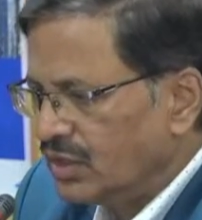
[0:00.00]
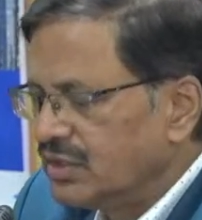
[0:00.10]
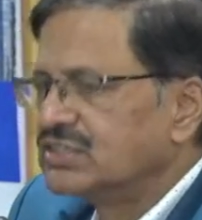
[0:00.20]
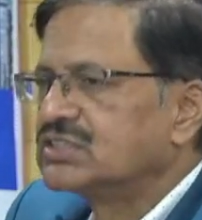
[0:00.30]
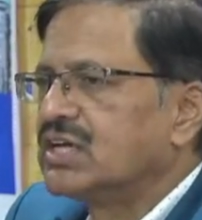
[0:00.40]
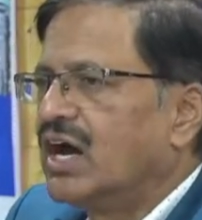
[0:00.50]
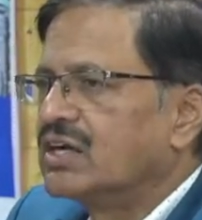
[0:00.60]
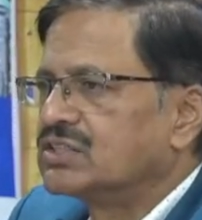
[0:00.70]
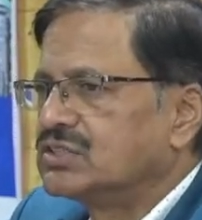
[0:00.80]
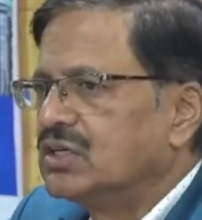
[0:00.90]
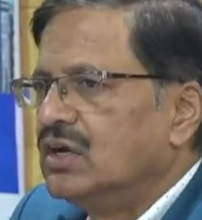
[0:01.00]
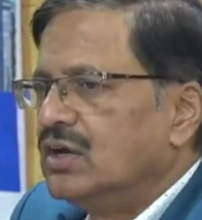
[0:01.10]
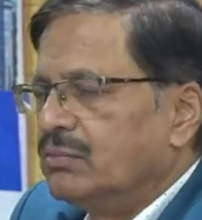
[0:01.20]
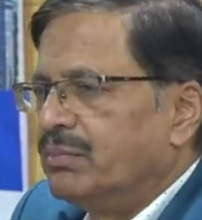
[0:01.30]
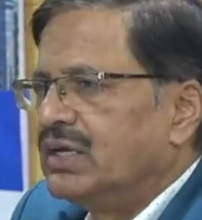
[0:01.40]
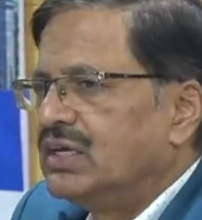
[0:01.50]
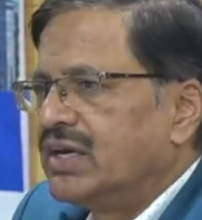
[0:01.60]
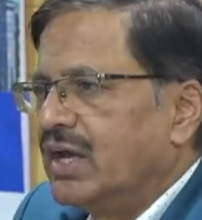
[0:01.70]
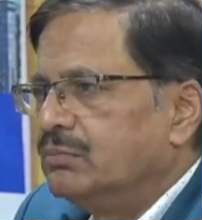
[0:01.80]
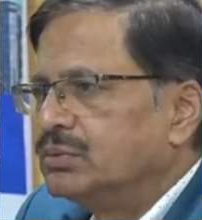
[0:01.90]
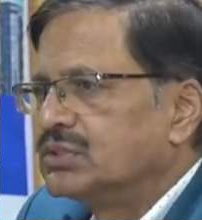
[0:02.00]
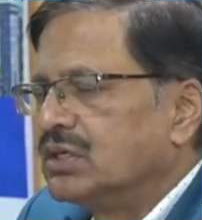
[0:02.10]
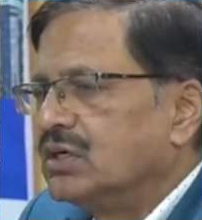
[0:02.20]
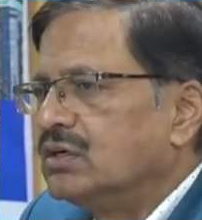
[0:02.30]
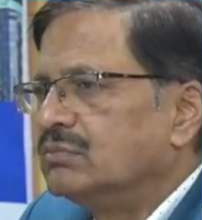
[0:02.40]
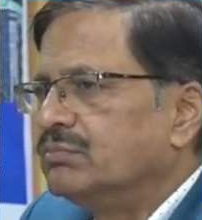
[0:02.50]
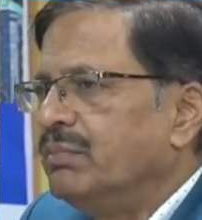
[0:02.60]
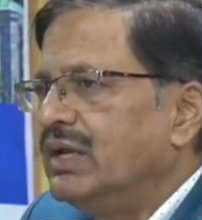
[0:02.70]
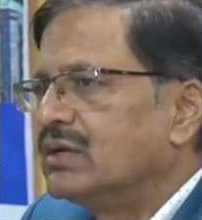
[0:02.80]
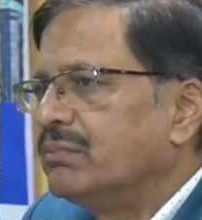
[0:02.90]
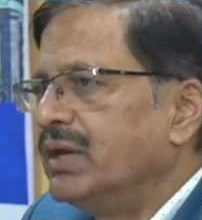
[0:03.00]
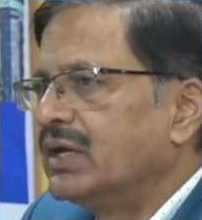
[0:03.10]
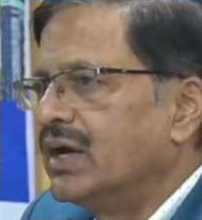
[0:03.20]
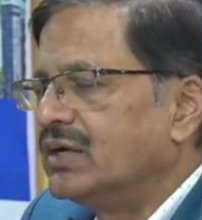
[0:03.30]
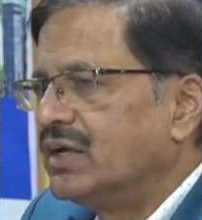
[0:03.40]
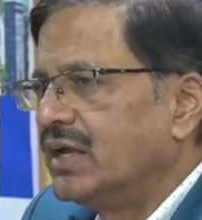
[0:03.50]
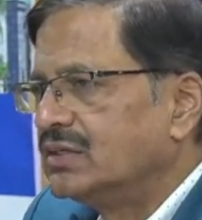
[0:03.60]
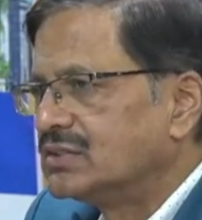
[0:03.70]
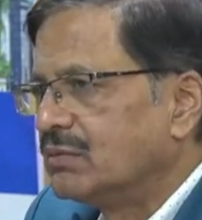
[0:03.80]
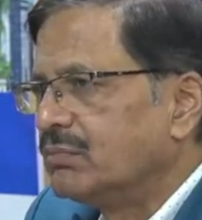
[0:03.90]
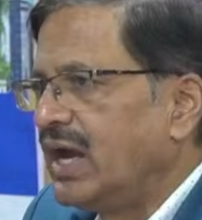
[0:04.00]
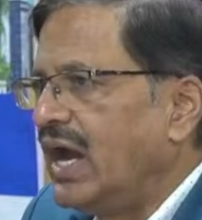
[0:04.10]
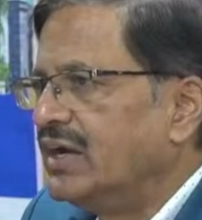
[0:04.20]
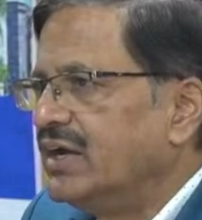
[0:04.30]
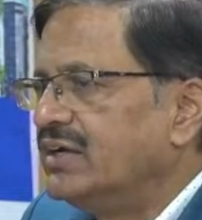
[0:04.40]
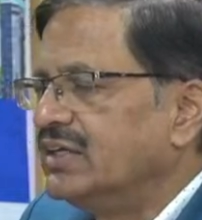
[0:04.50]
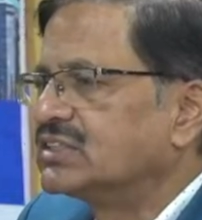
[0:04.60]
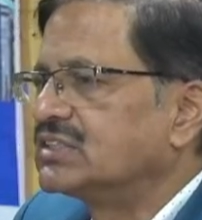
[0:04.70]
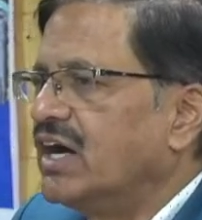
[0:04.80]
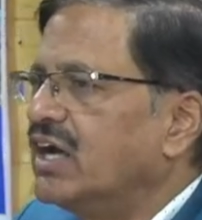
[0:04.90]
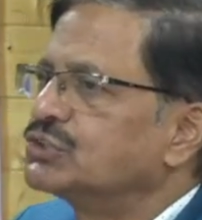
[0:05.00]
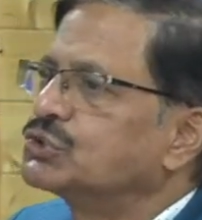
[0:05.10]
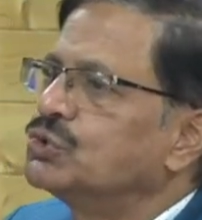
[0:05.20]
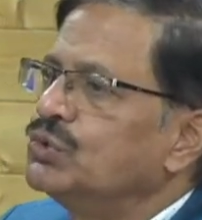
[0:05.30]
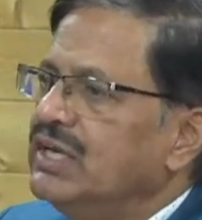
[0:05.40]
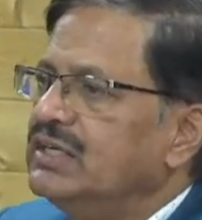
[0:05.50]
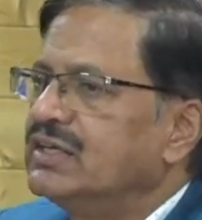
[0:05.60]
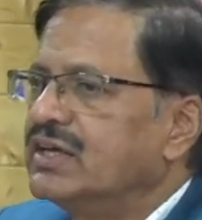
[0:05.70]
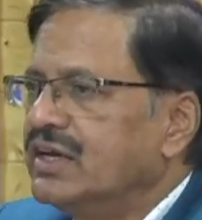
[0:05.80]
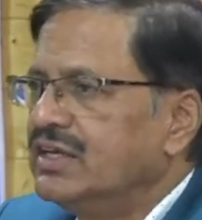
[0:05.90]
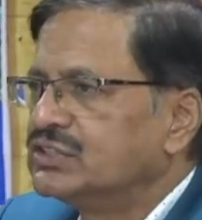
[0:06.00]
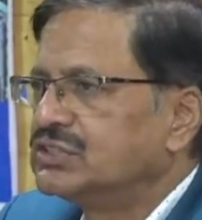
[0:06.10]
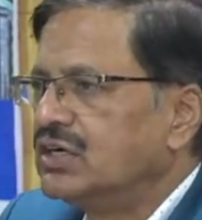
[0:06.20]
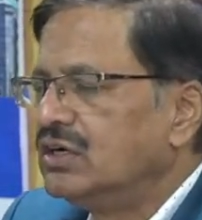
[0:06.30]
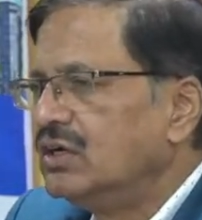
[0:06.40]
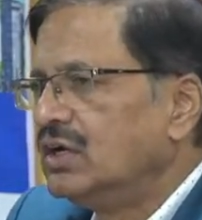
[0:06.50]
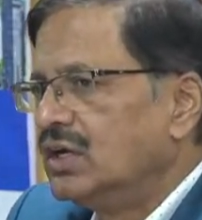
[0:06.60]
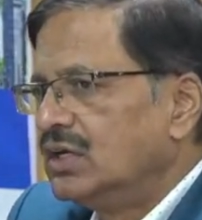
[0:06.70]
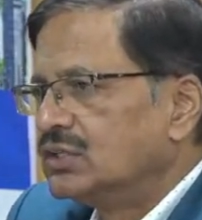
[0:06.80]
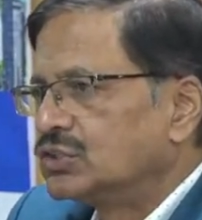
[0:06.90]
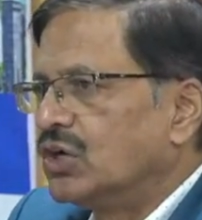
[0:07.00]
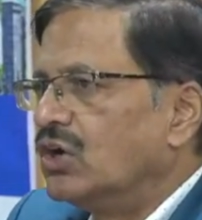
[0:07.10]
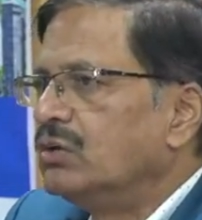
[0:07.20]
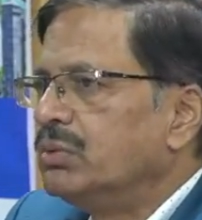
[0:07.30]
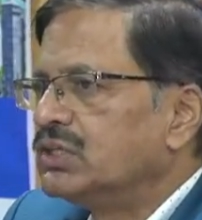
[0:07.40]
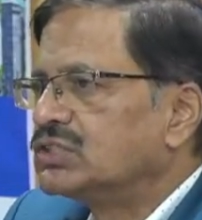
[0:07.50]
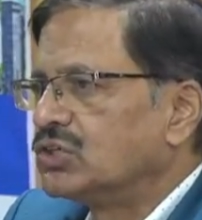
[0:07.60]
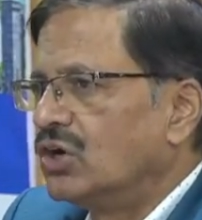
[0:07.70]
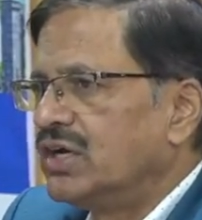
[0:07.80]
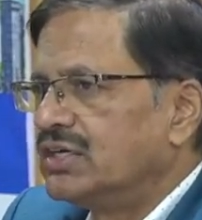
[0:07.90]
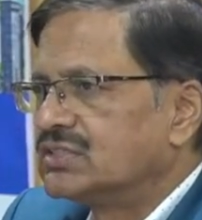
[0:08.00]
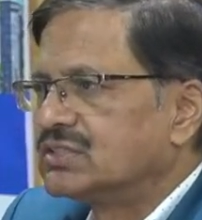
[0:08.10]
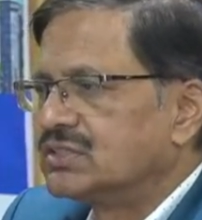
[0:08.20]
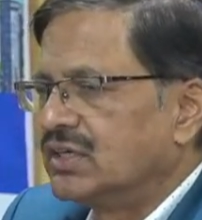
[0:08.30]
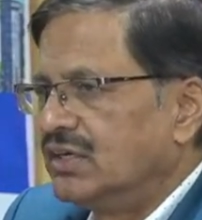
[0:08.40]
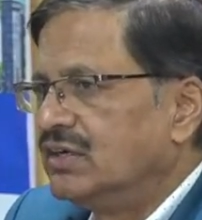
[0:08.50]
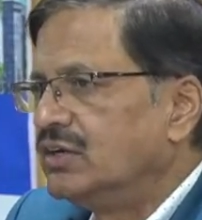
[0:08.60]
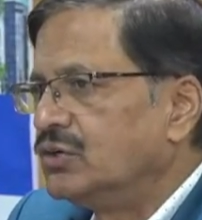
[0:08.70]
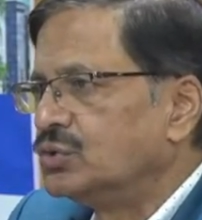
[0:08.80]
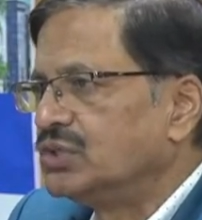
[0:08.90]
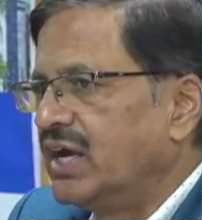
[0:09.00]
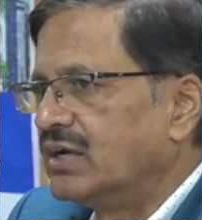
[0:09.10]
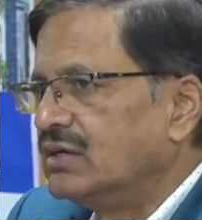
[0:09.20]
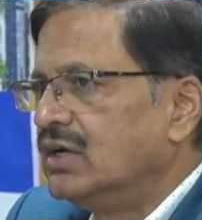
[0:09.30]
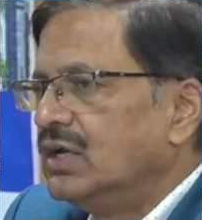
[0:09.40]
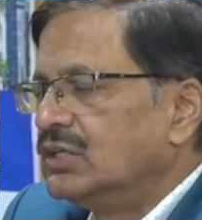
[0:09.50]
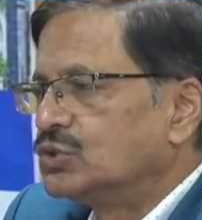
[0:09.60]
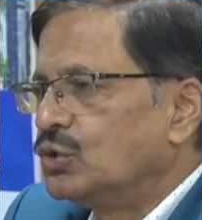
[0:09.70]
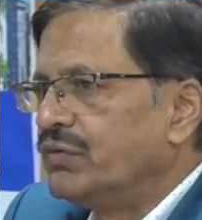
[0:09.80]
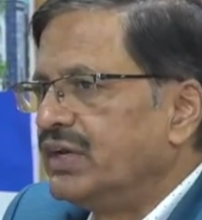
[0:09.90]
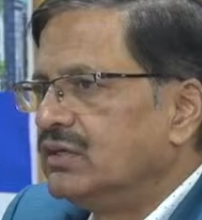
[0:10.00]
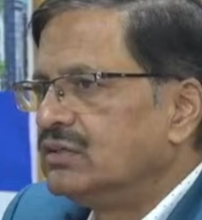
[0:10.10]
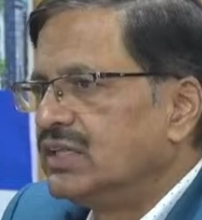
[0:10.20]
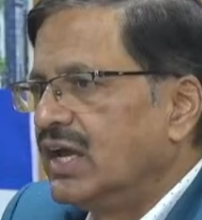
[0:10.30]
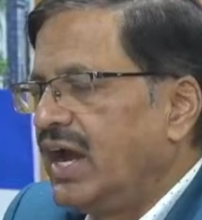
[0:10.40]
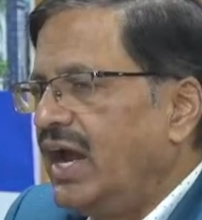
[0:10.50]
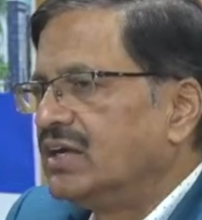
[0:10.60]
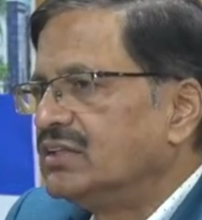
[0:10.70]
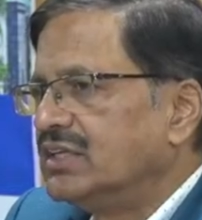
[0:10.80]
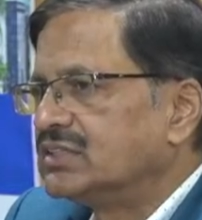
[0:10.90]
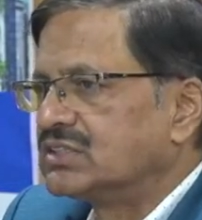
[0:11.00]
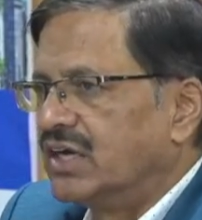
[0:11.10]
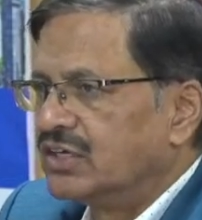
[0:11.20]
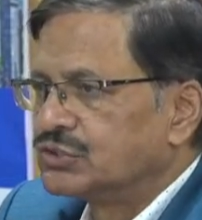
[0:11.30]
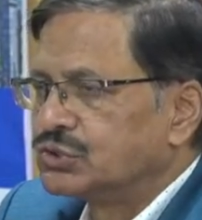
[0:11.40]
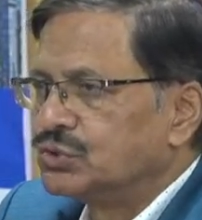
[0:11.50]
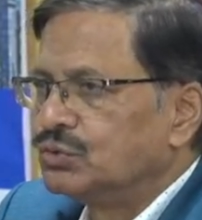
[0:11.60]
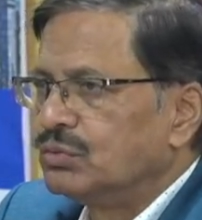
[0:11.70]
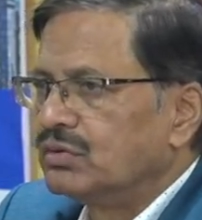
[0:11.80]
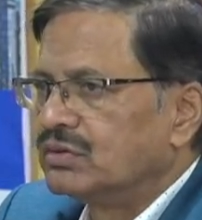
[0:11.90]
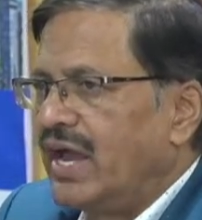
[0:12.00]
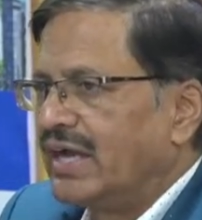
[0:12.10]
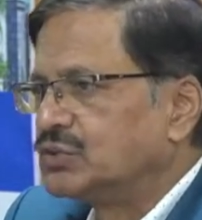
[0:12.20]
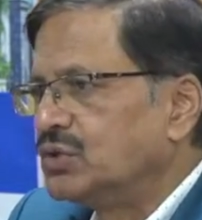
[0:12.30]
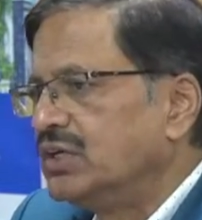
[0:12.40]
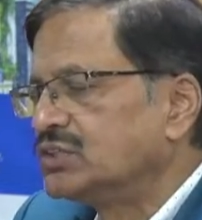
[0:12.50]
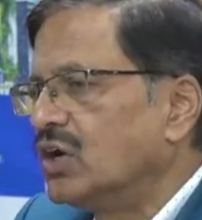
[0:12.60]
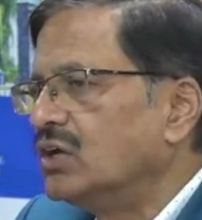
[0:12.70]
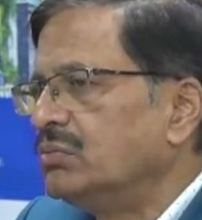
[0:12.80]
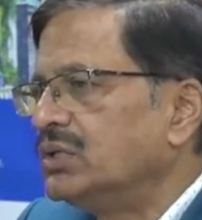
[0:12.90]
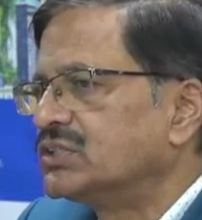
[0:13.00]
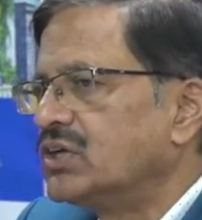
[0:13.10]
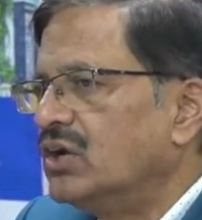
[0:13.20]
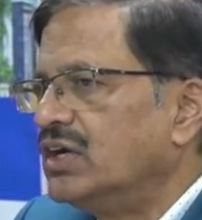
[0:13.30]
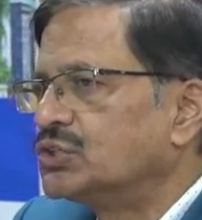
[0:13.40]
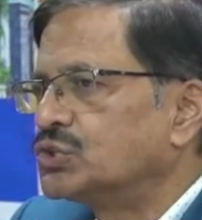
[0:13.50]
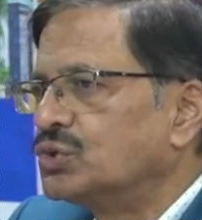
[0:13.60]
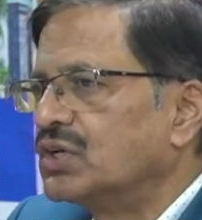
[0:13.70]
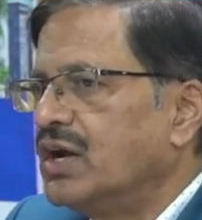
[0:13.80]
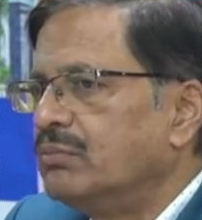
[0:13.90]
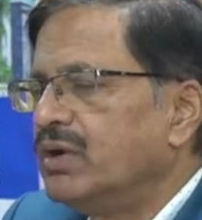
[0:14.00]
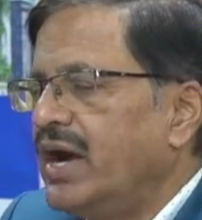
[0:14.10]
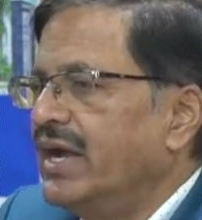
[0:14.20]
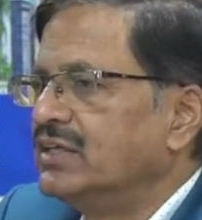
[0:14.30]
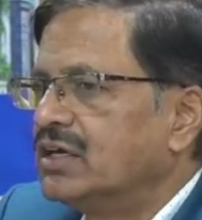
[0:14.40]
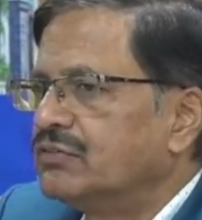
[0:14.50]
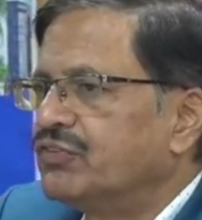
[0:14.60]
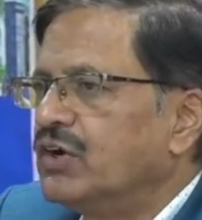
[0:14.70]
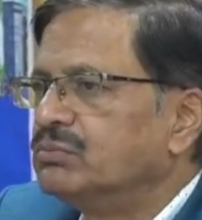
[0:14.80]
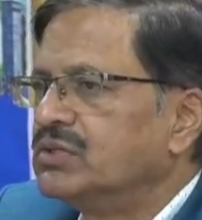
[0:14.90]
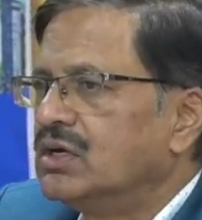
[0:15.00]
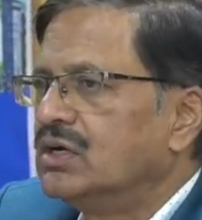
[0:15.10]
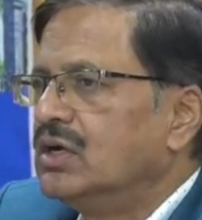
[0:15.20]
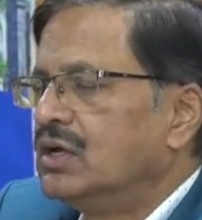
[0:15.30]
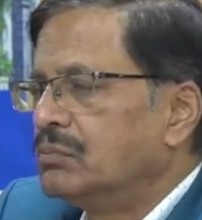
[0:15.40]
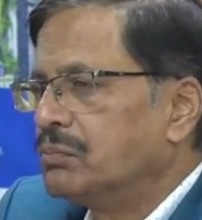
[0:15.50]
Starch. Many times milk may contain some added starch to increase the soluble solids into that. So when they add the starch to, actually soluble solids should come either from the